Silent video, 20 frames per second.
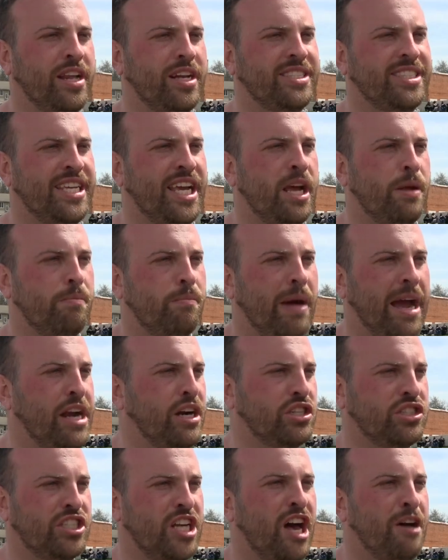to see it by
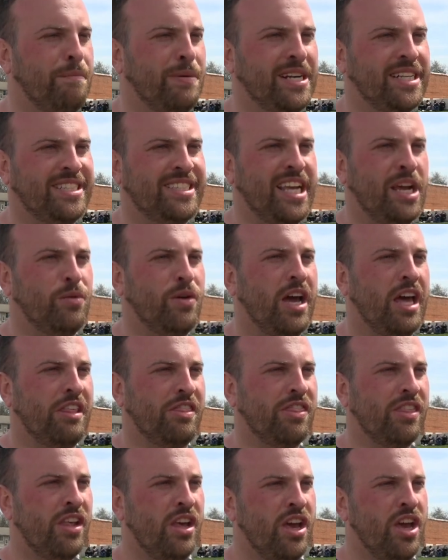yourself, but to see
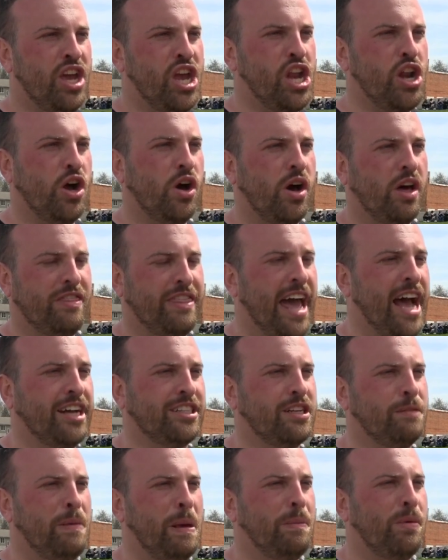with you know, a
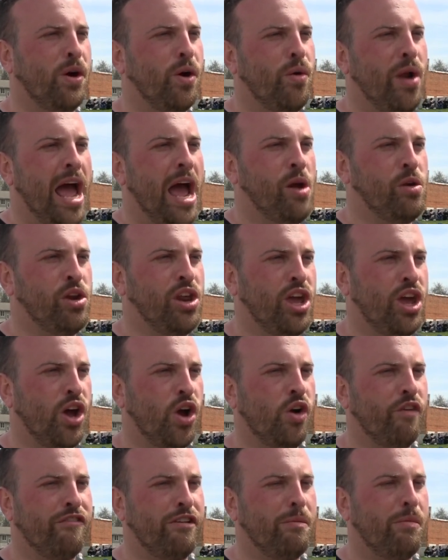thousand people around
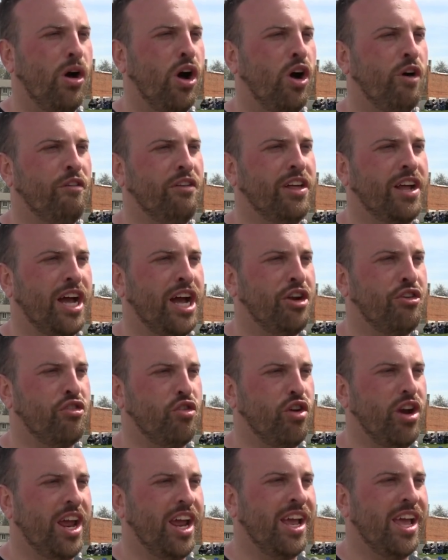you from all over the
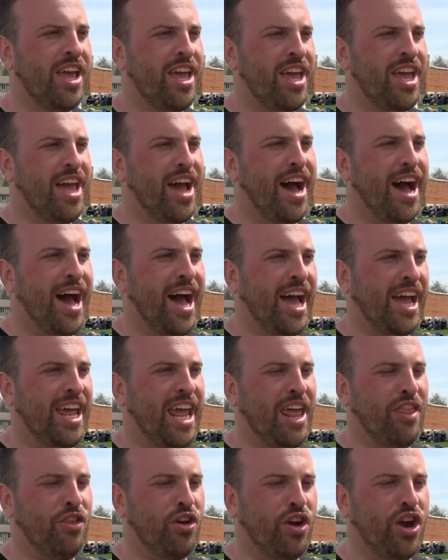country, uh,
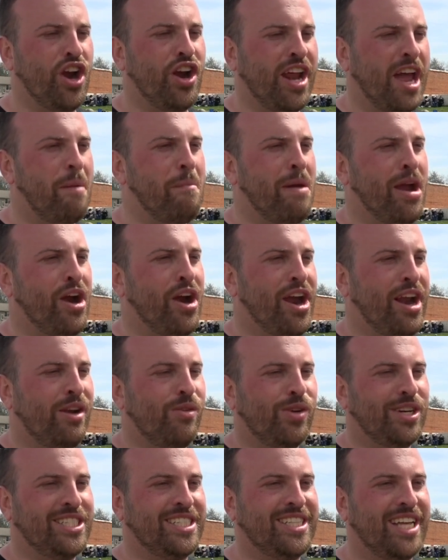and they're here to get
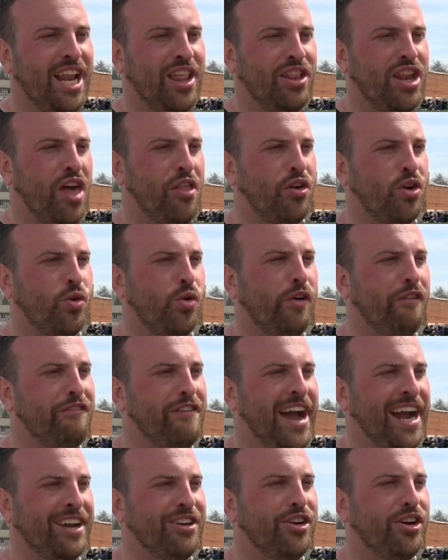married, which is another cool
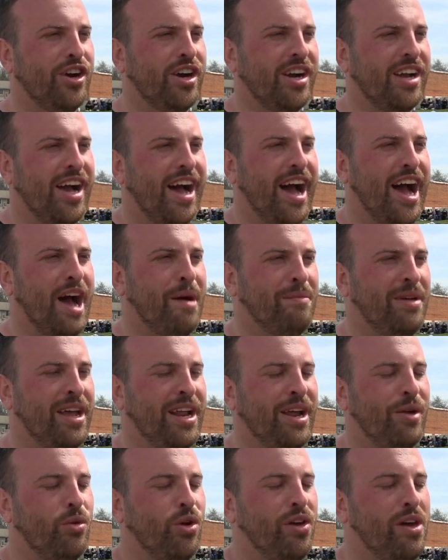factor. Um,
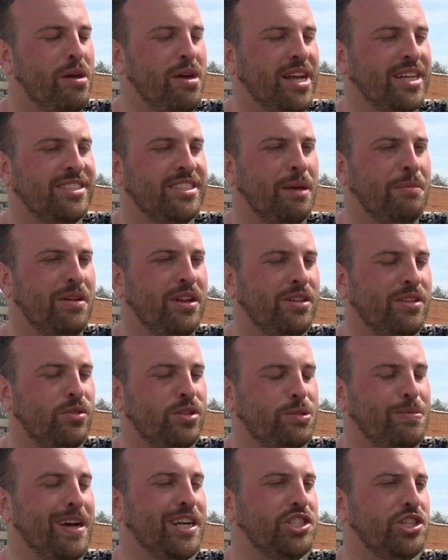it, it really is something
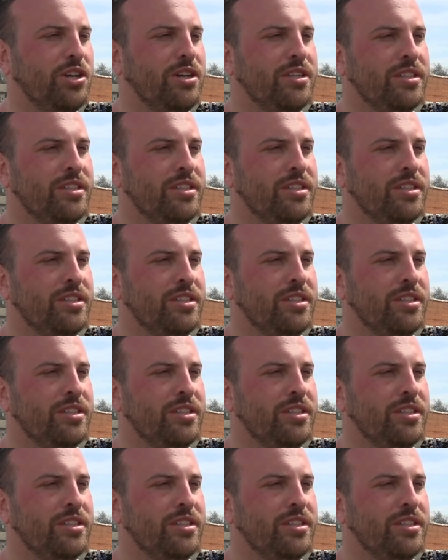special.